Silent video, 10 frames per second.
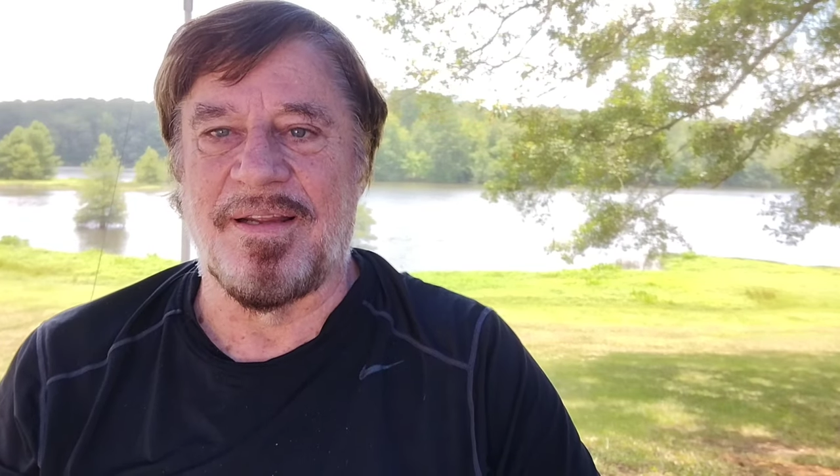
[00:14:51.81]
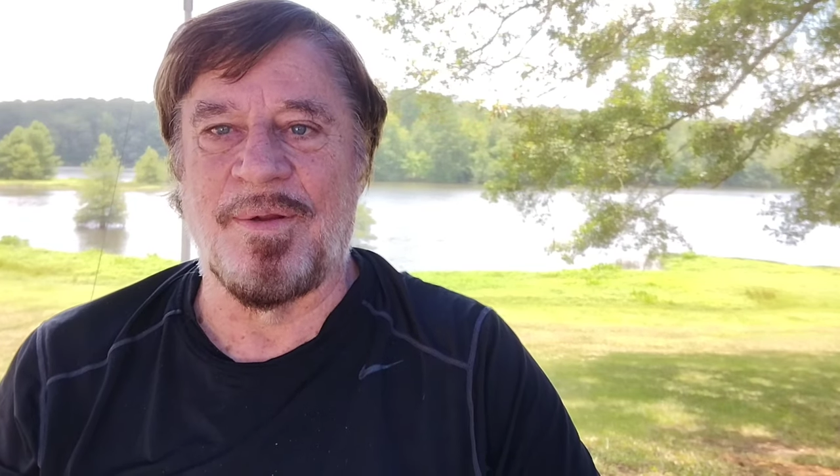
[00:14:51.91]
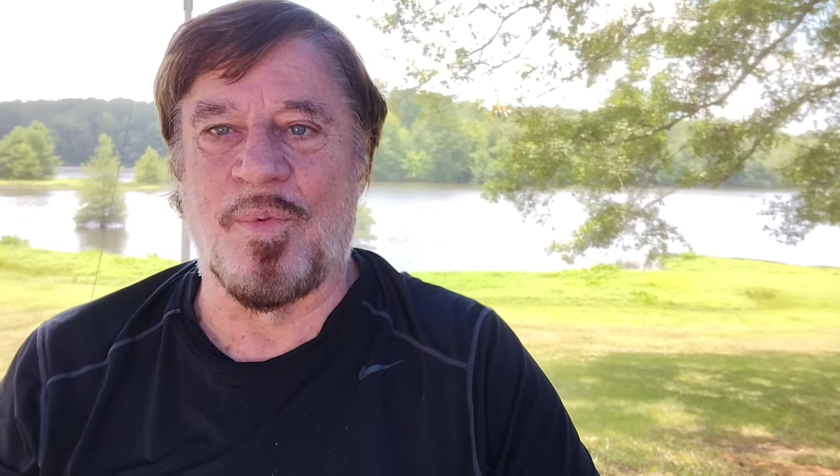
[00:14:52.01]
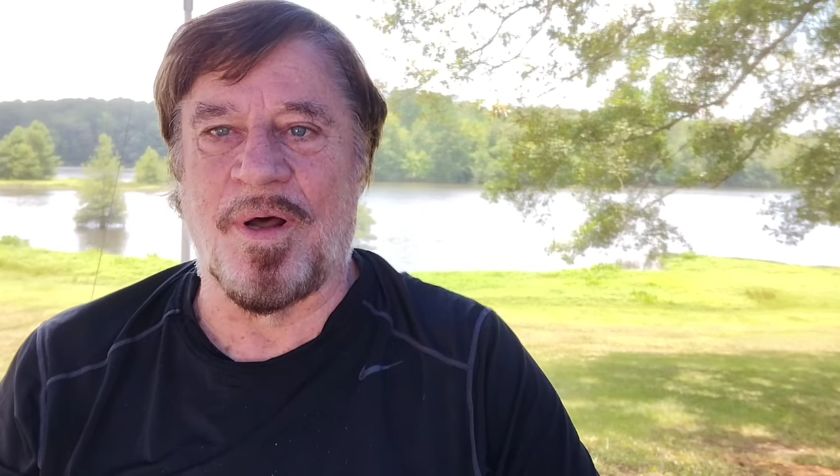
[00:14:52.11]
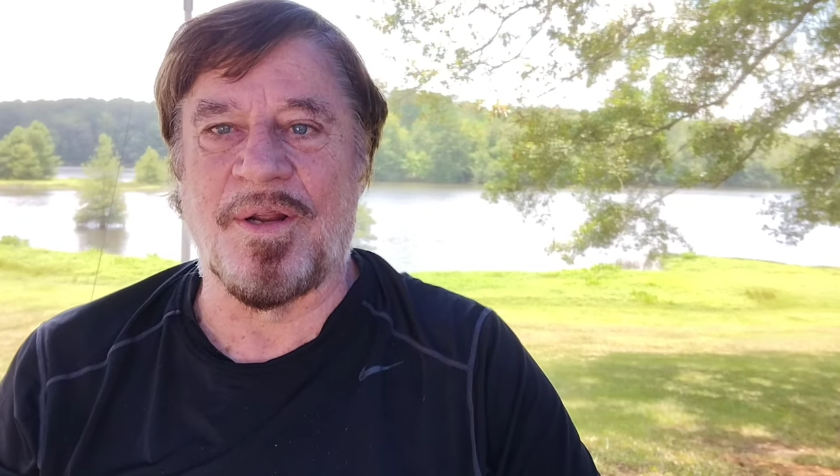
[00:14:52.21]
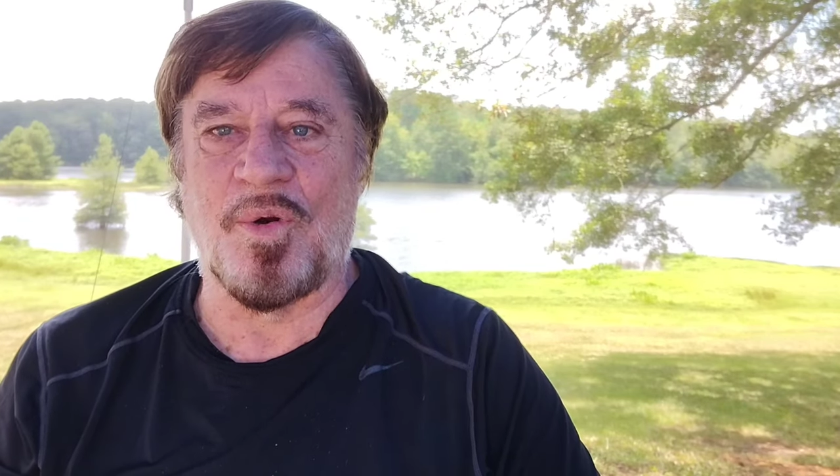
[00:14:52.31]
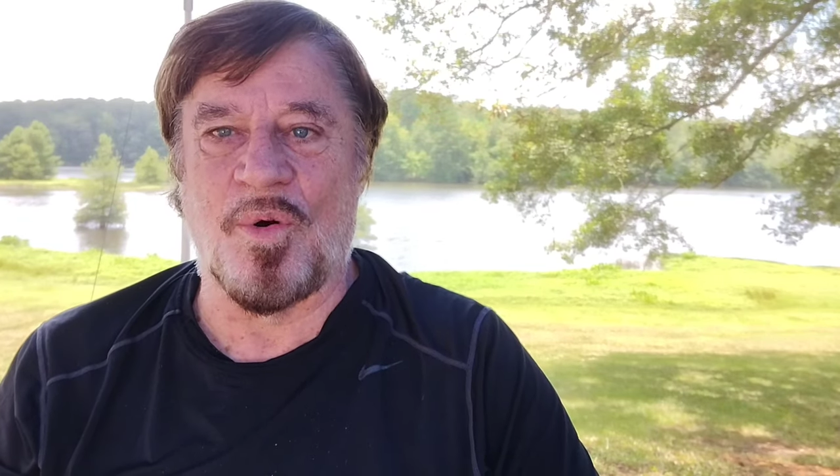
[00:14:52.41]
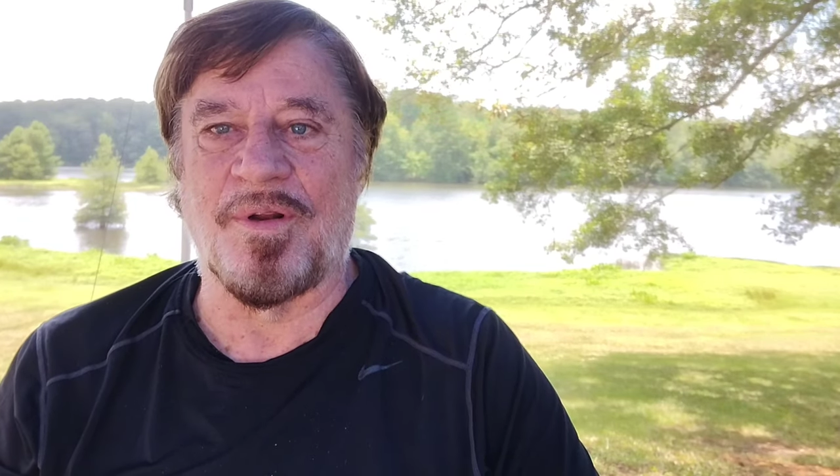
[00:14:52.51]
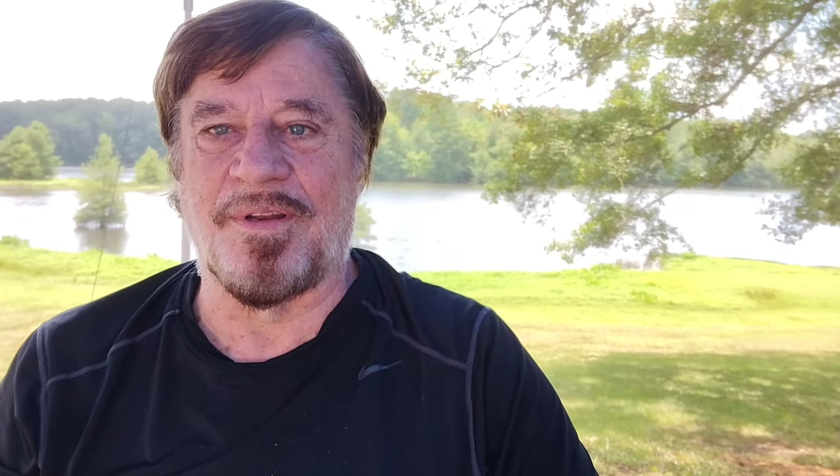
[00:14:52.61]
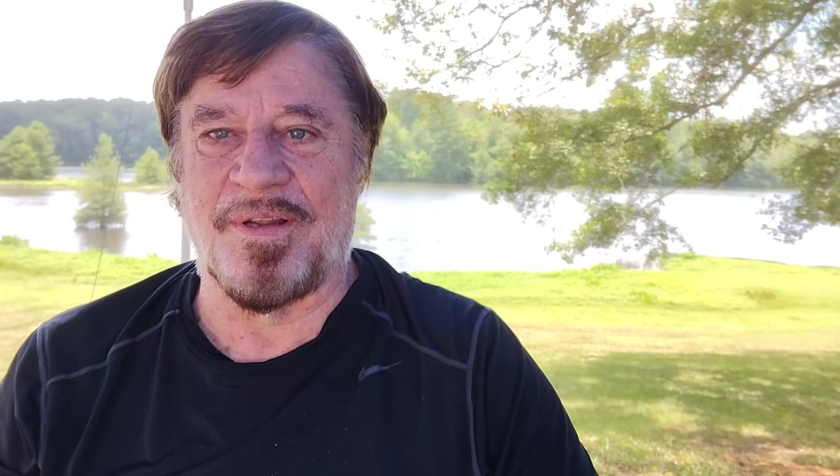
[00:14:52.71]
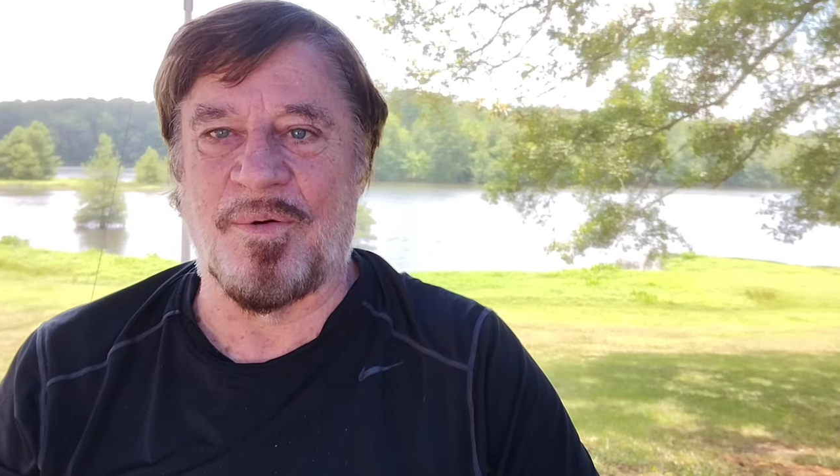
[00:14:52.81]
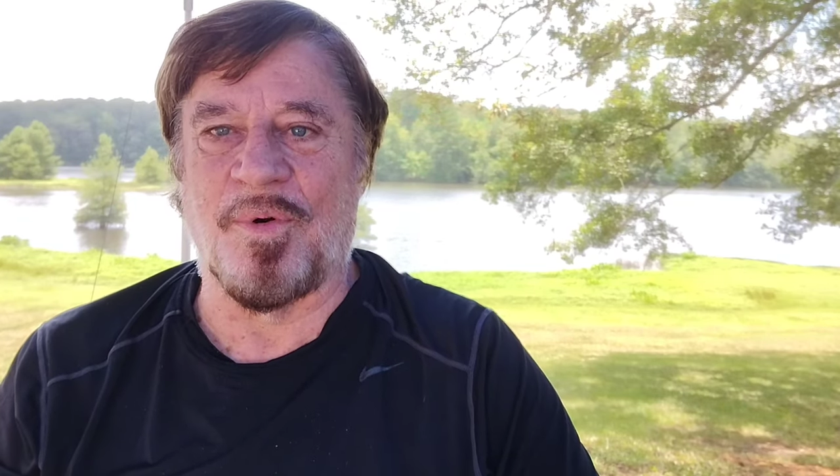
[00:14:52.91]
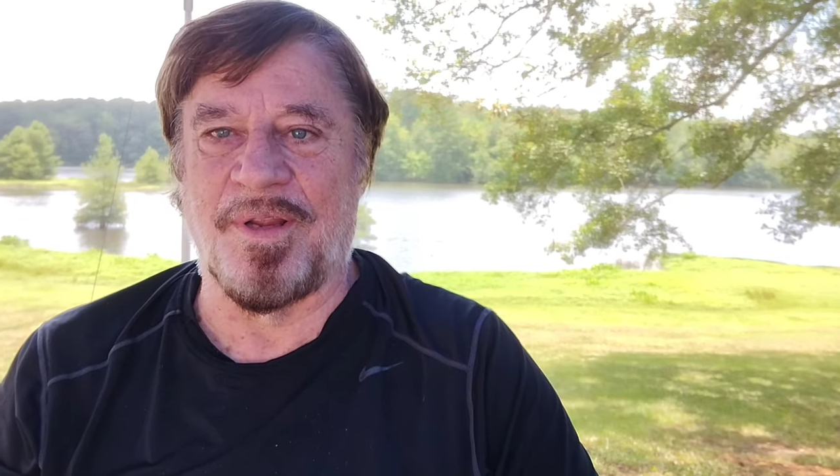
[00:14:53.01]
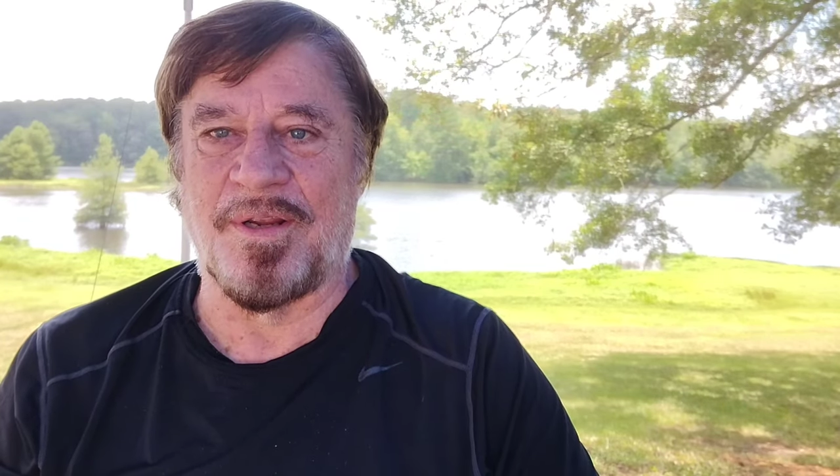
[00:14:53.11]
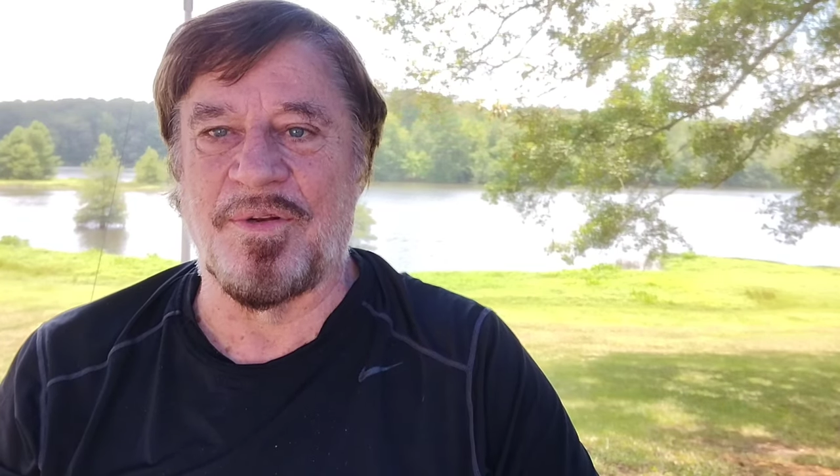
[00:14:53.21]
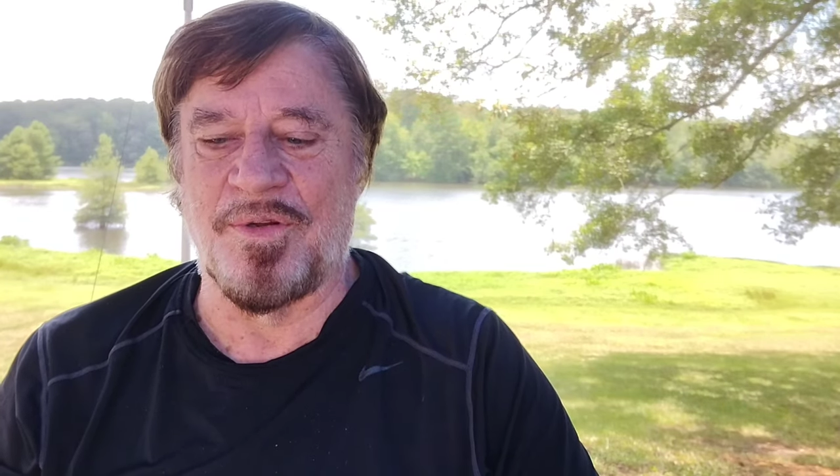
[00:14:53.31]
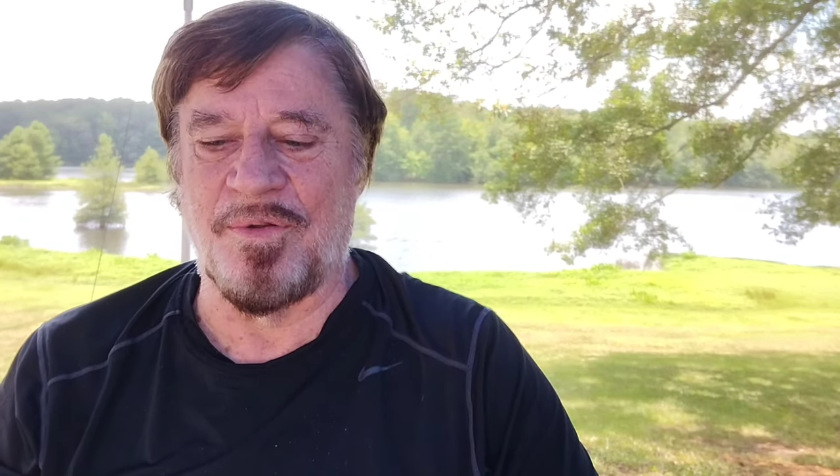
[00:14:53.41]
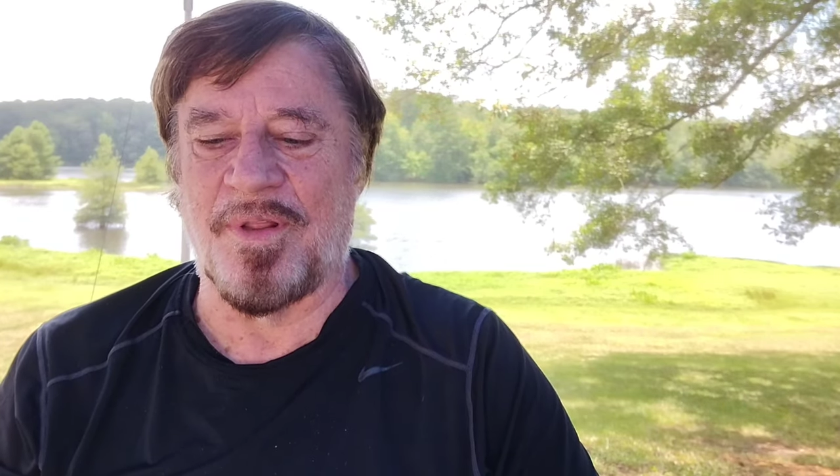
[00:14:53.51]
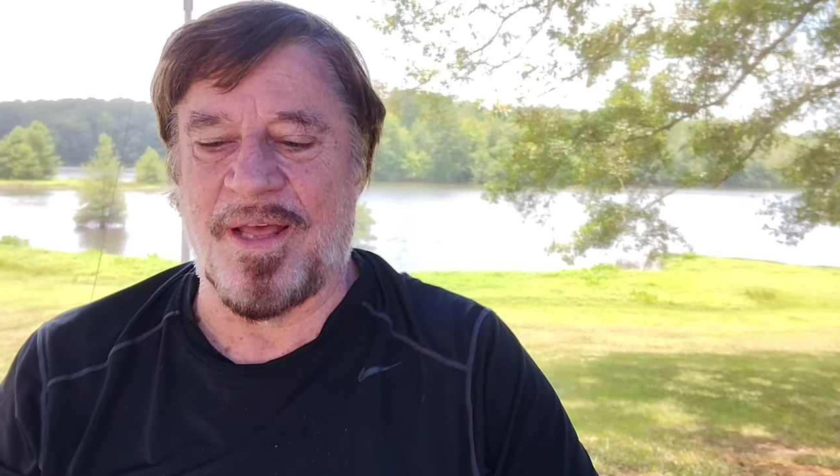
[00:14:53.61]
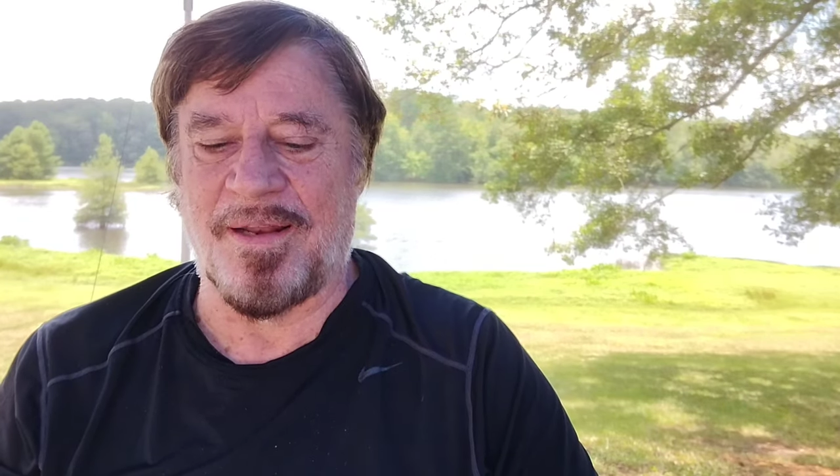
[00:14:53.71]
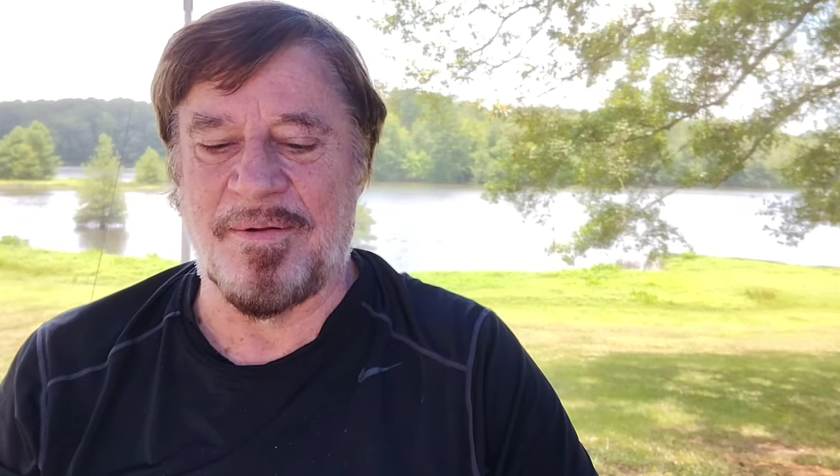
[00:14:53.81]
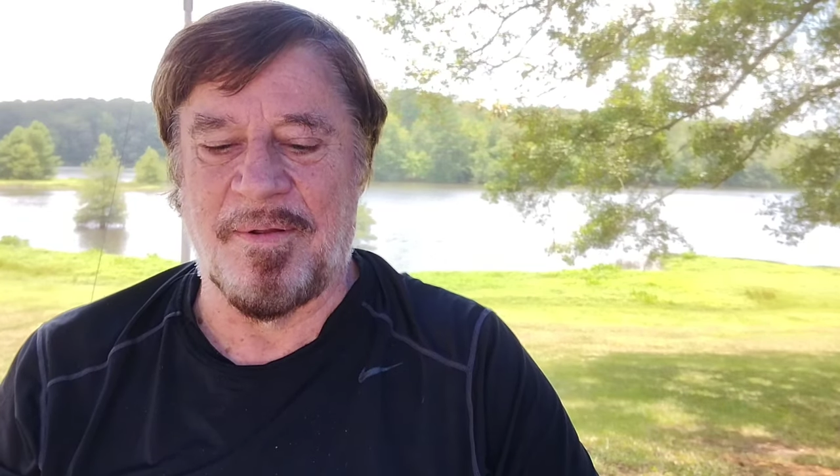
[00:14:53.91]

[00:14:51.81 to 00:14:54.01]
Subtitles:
You won a court deal where you could do that.